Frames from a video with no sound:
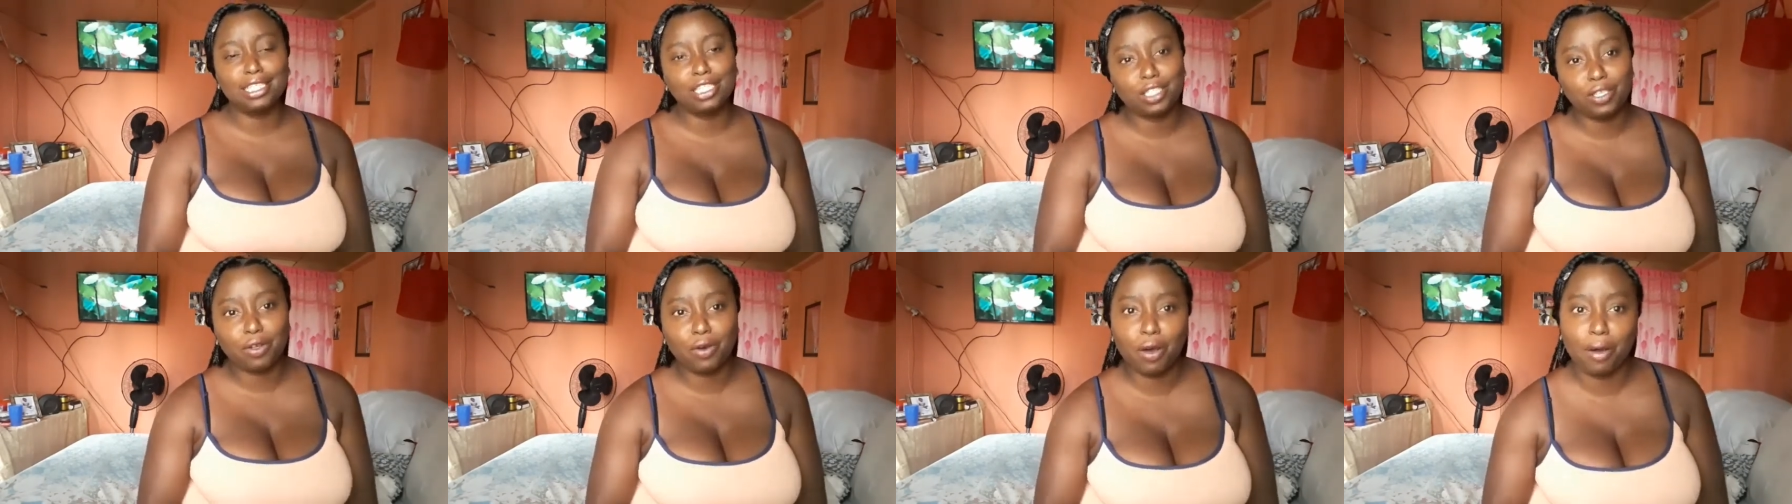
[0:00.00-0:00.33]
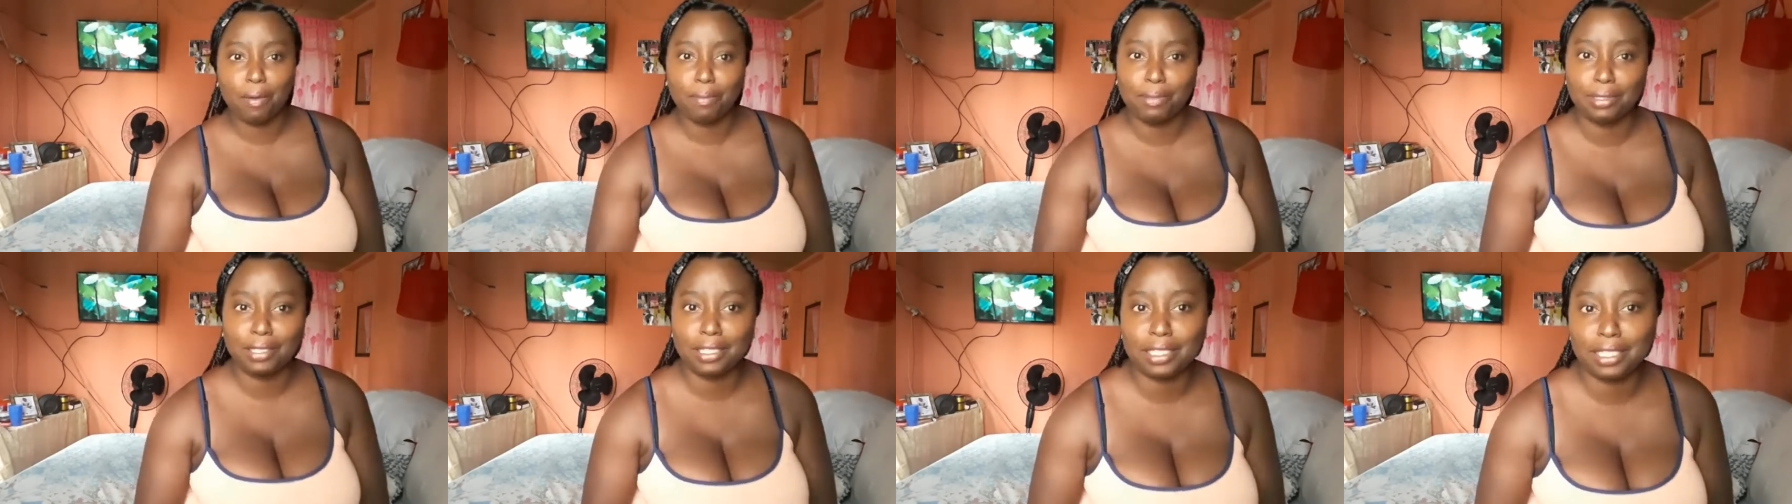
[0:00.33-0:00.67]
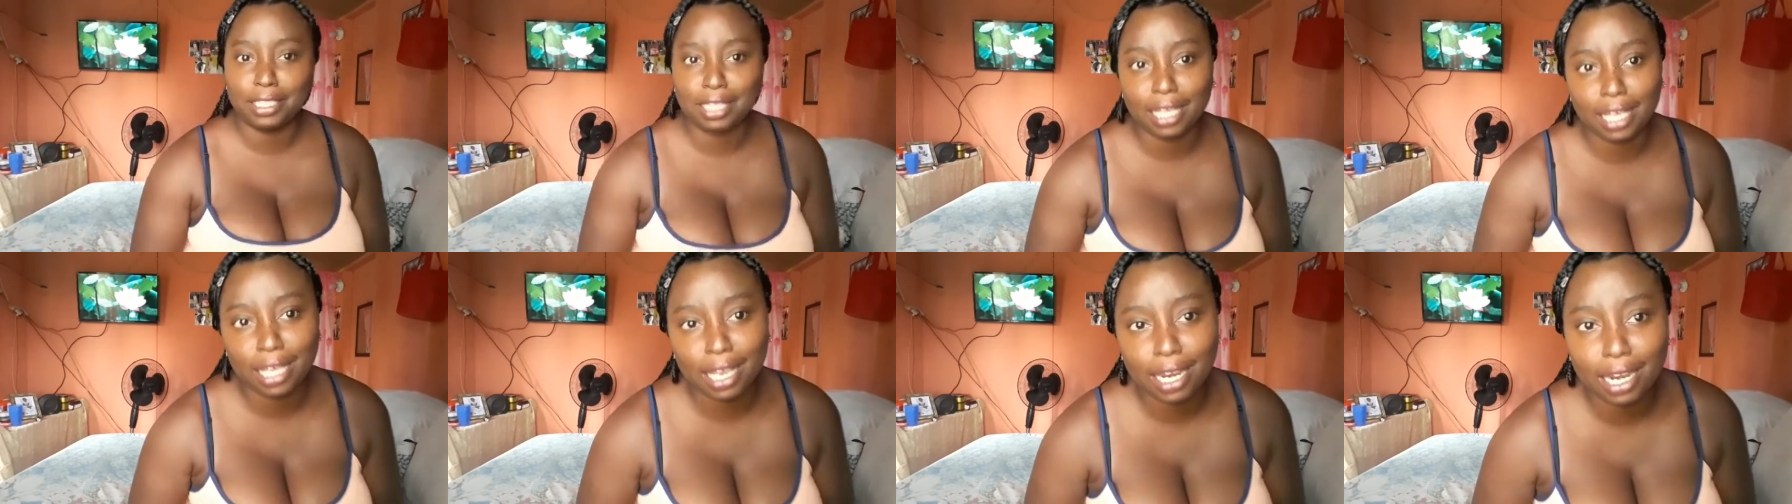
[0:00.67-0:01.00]
so I'm
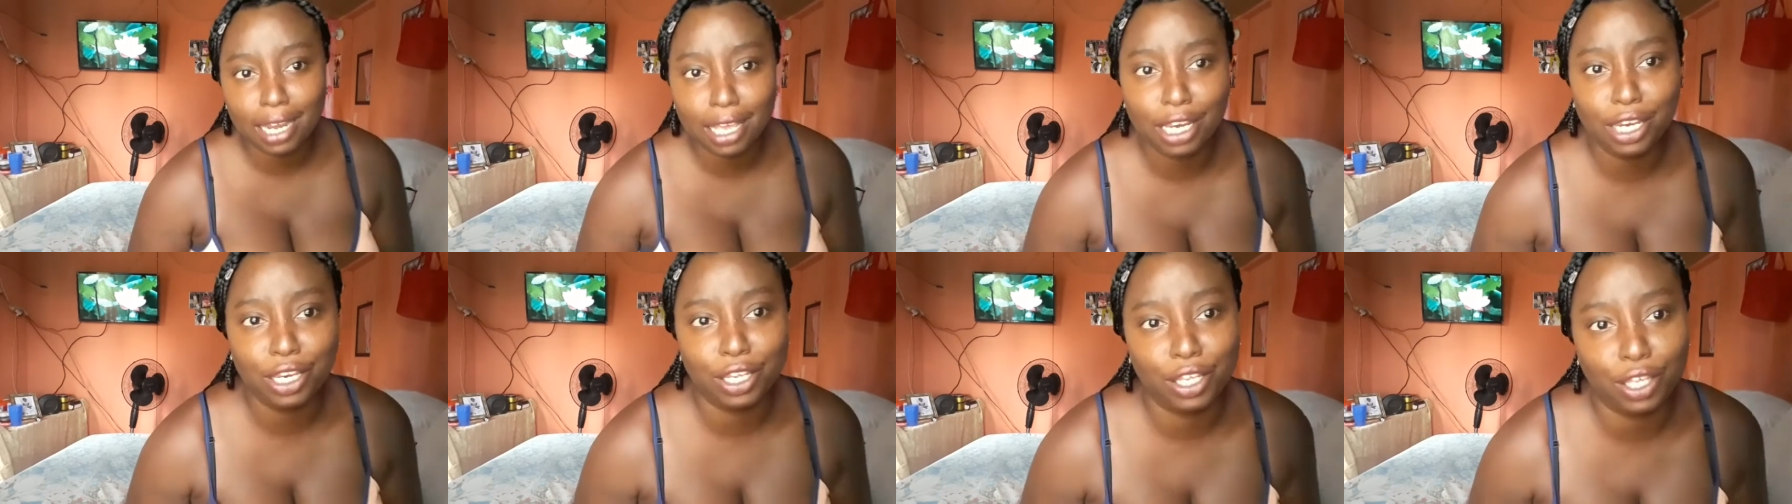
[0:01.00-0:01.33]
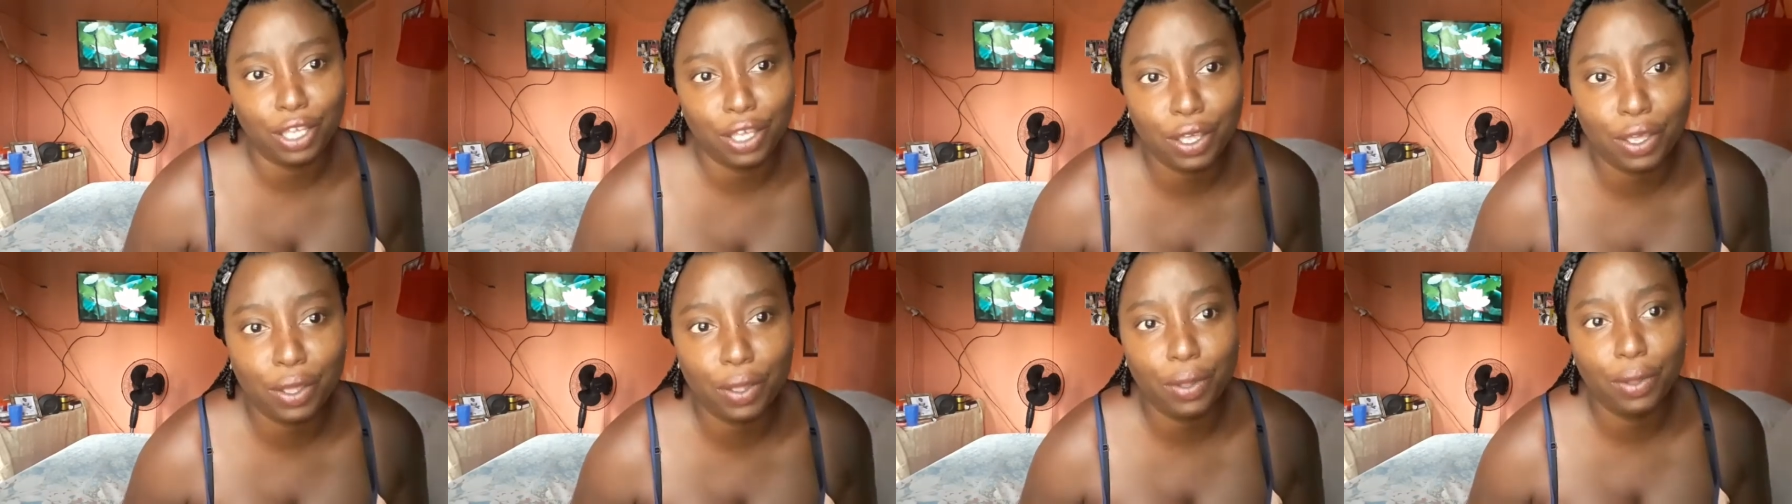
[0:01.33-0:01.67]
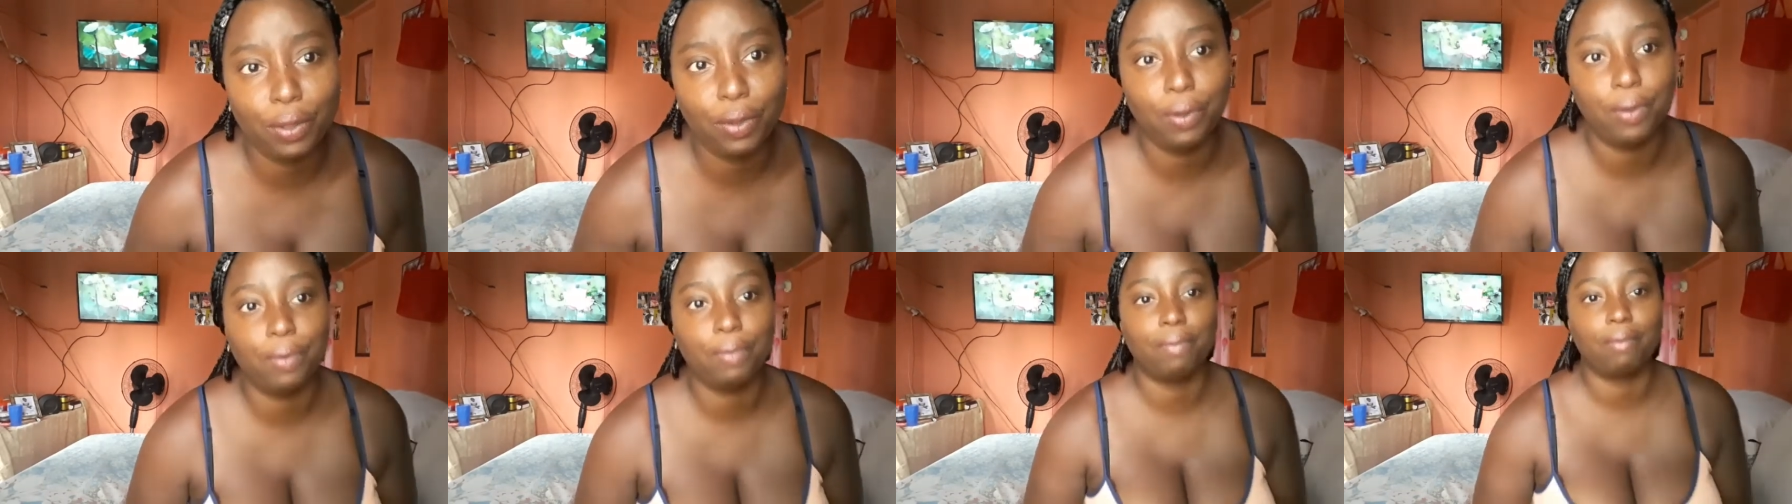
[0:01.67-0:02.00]
telling
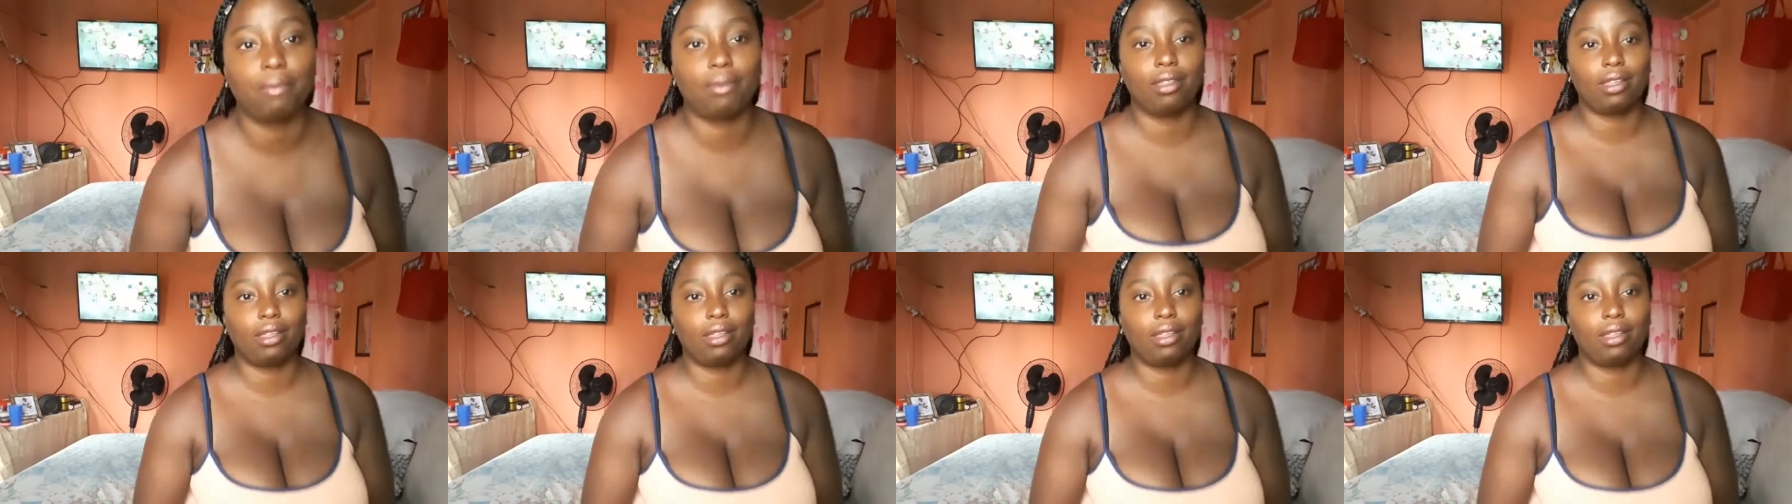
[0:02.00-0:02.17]
you.